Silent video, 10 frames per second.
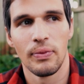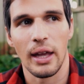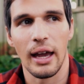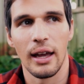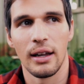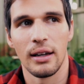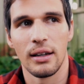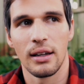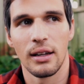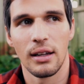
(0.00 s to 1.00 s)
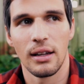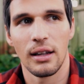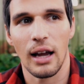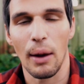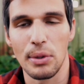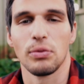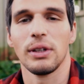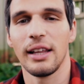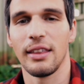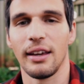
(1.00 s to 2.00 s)
And I was
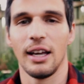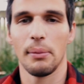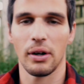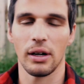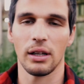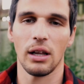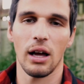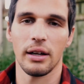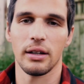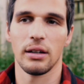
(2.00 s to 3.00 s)
really thinking about it a lot,